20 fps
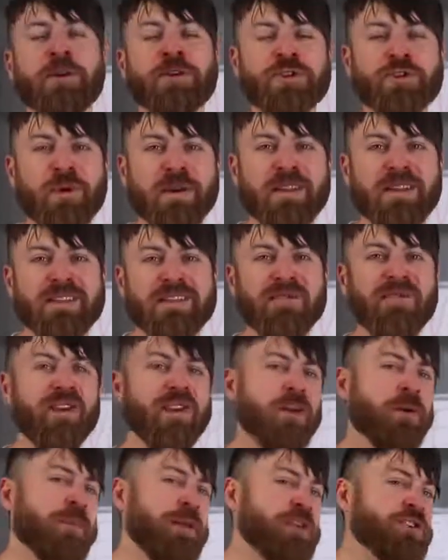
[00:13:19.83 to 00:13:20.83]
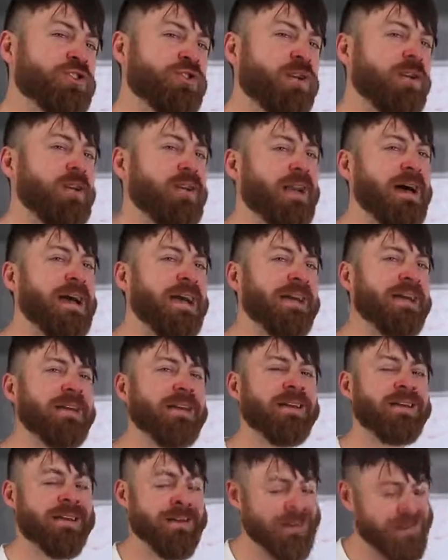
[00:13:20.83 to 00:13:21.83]
you enjoyed this video. Make sure to
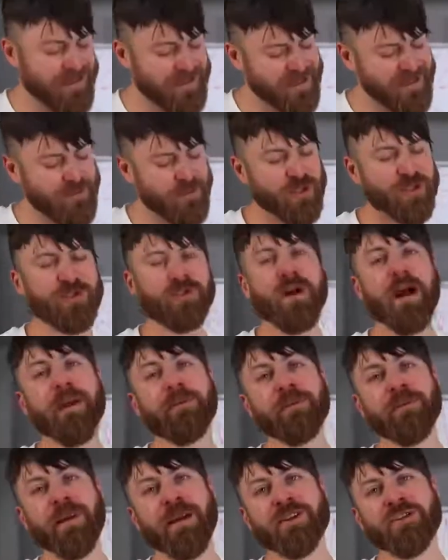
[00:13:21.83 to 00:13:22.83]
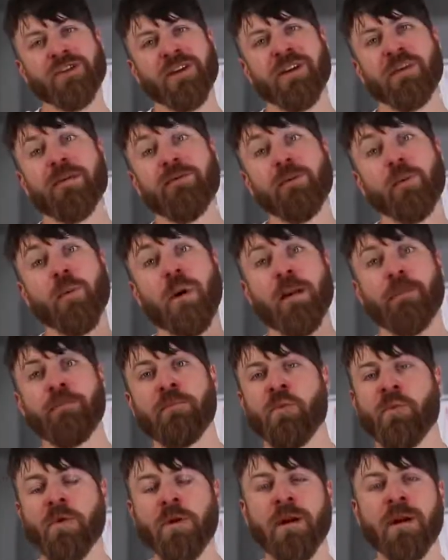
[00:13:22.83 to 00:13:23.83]
like, subscribe to my channel if you want
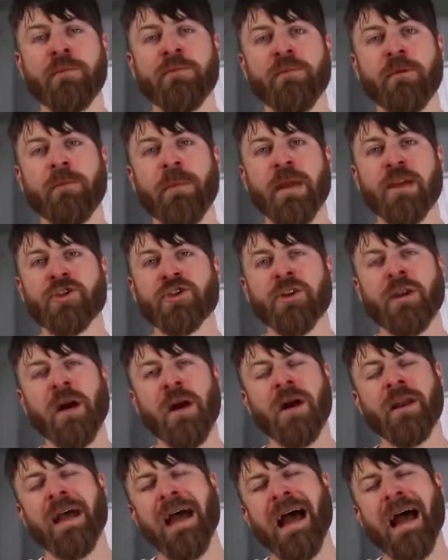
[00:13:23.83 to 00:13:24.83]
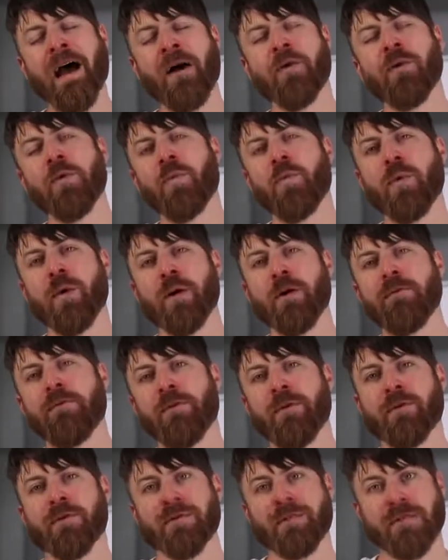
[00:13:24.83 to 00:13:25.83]
more information on how to work
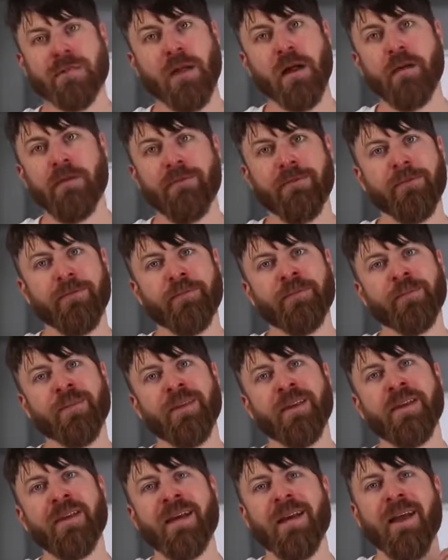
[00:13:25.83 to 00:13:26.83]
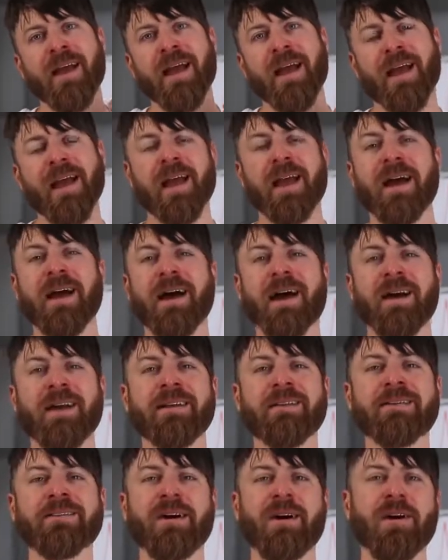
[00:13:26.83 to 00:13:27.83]
for yourself.
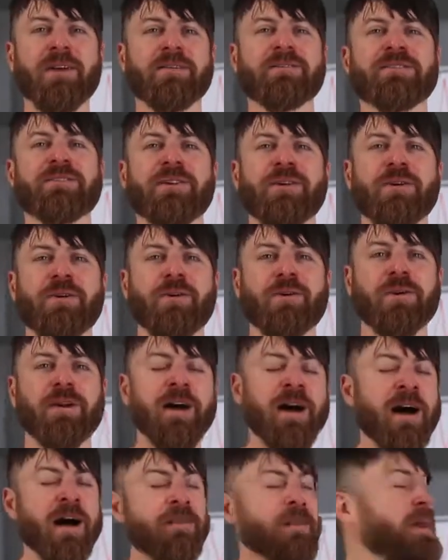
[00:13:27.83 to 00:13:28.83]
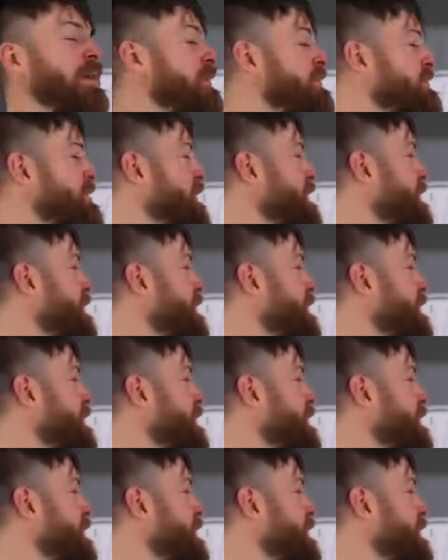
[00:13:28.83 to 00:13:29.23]
And also comment